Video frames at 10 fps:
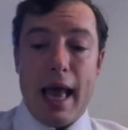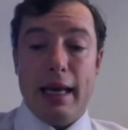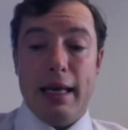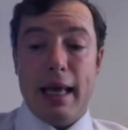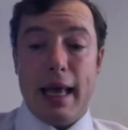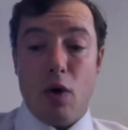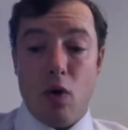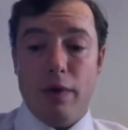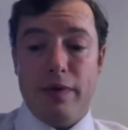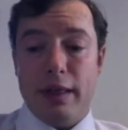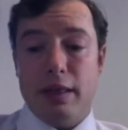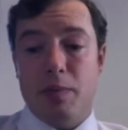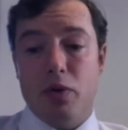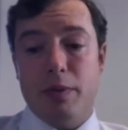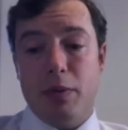And all of that
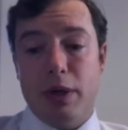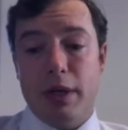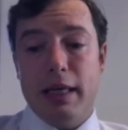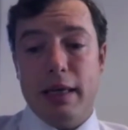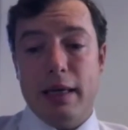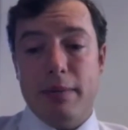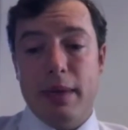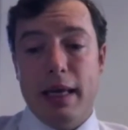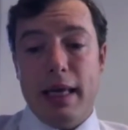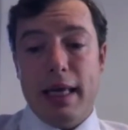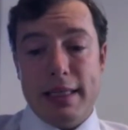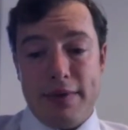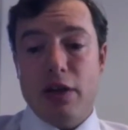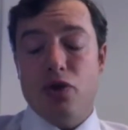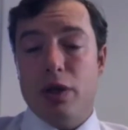disposable income is
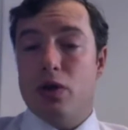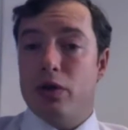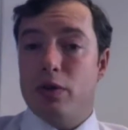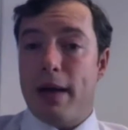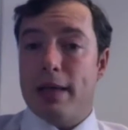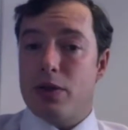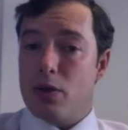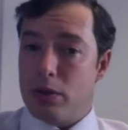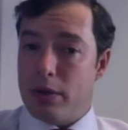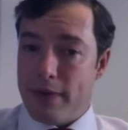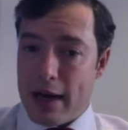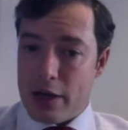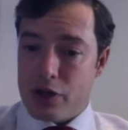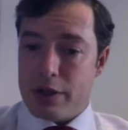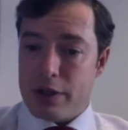eventually going to pass through the
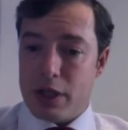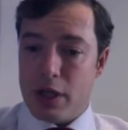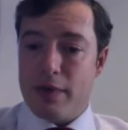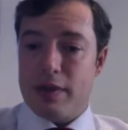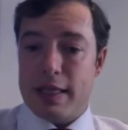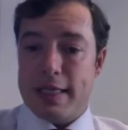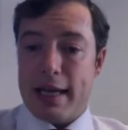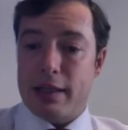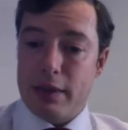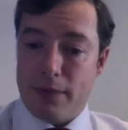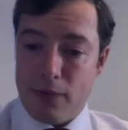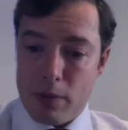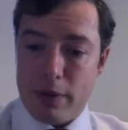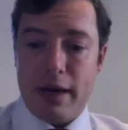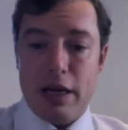financial services sector, the
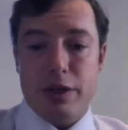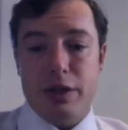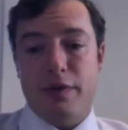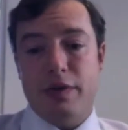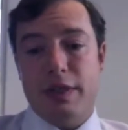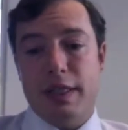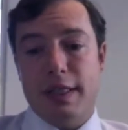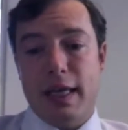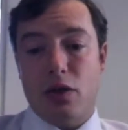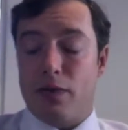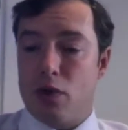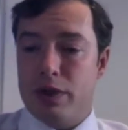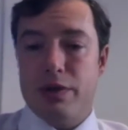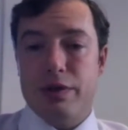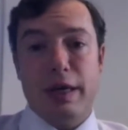formal financial services sector. Of
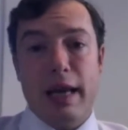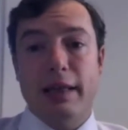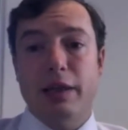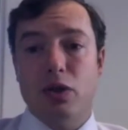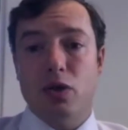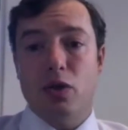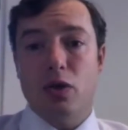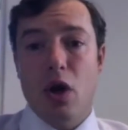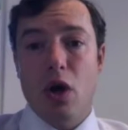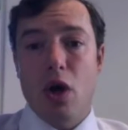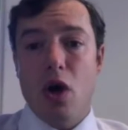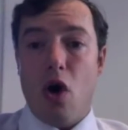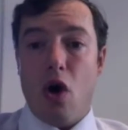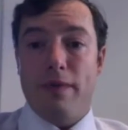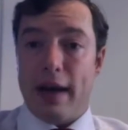course, there's an undertone
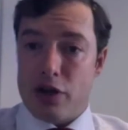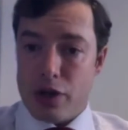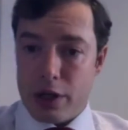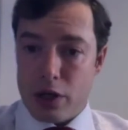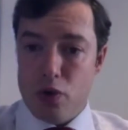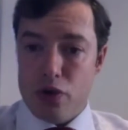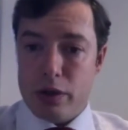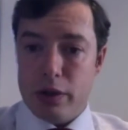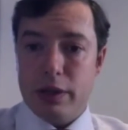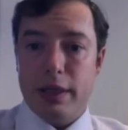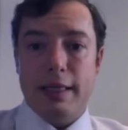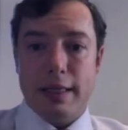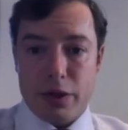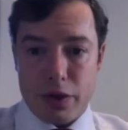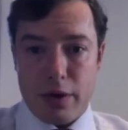of financial inclusion that
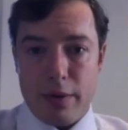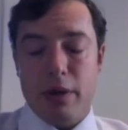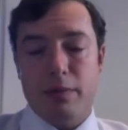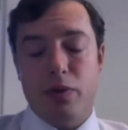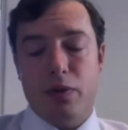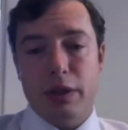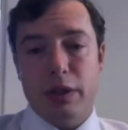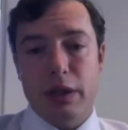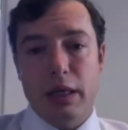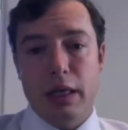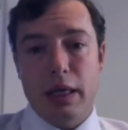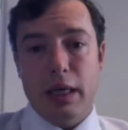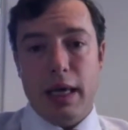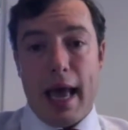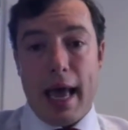is extremely important.
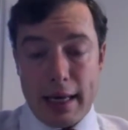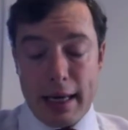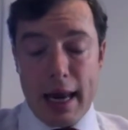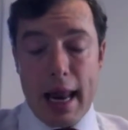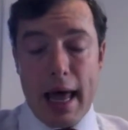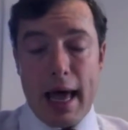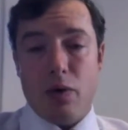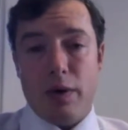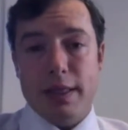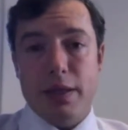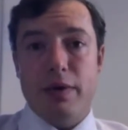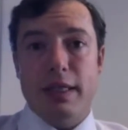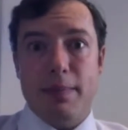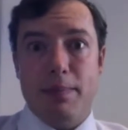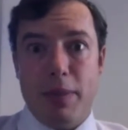And likewise, there is